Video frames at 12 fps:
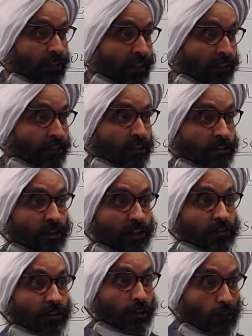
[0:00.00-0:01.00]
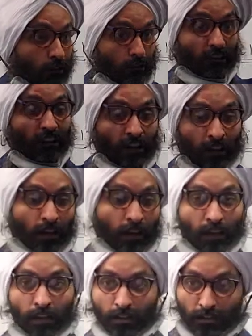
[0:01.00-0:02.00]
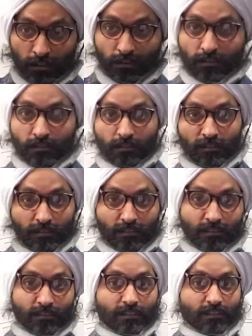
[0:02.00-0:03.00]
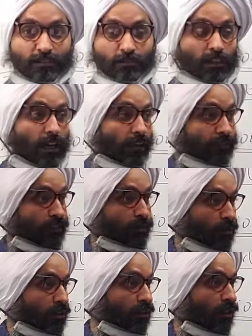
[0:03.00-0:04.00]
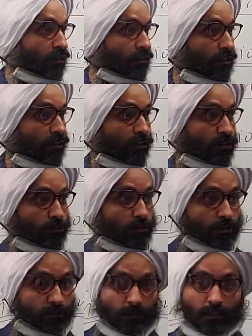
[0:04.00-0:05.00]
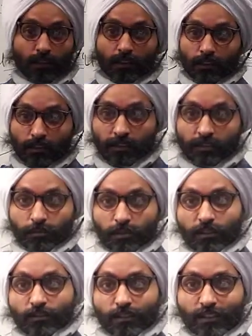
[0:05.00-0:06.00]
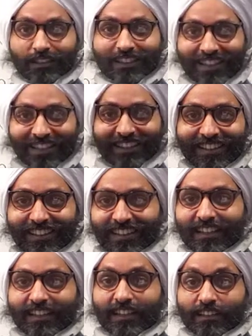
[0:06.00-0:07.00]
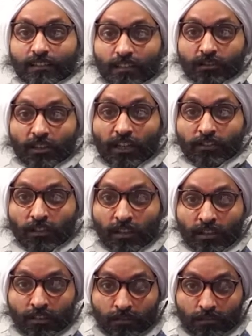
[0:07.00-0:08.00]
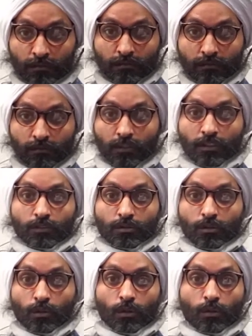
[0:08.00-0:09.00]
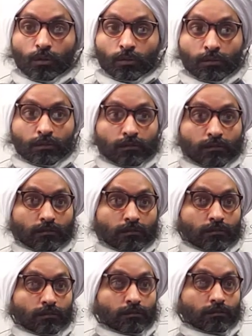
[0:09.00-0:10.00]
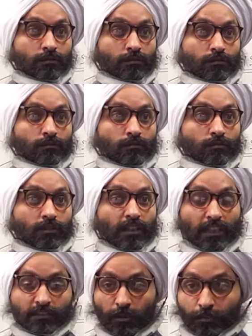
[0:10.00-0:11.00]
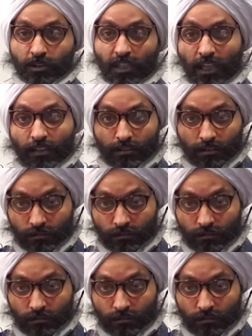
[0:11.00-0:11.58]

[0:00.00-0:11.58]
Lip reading: hidden agenda, and we're having a bit of that today, aren't we? There's a bit of like hidden agenda, control, gets upset